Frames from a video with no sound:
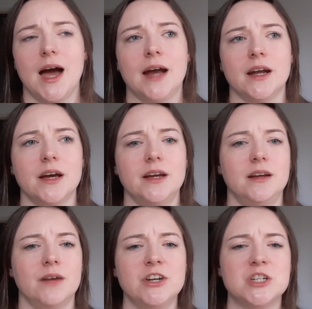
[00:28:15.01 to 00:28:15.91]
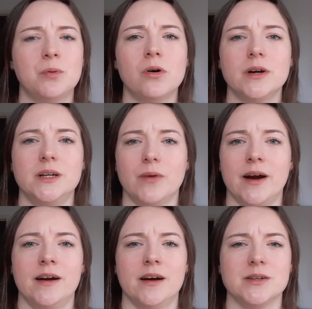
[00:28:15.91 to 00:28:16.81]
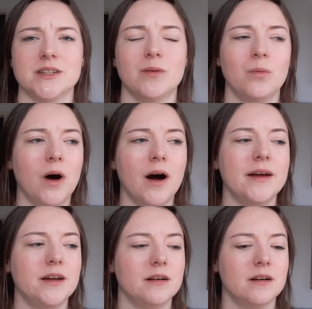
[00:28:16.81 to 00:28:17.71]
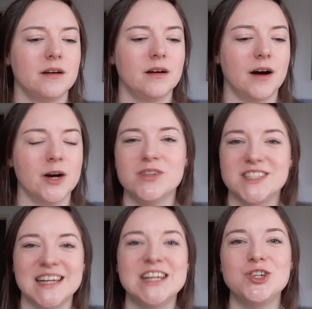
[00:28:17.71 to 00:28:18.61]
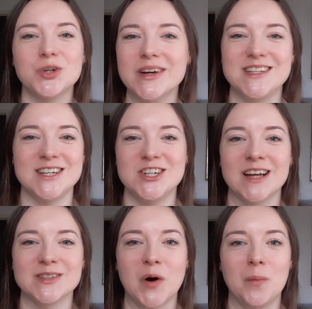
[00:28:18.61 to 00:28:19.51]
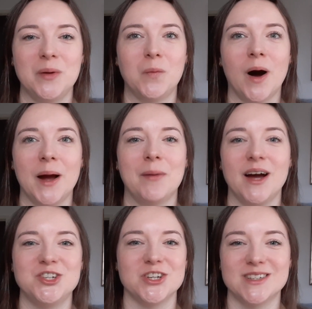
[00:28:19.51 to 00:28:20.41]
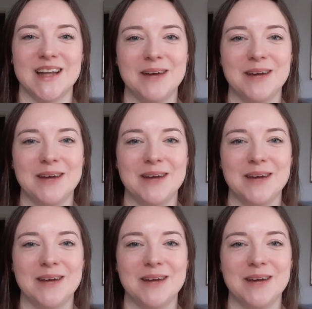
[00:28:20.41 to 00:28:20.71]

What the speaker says: And I reached a point where I was like, well, why? I obviously enjoy stitching as a hobby. Why am I just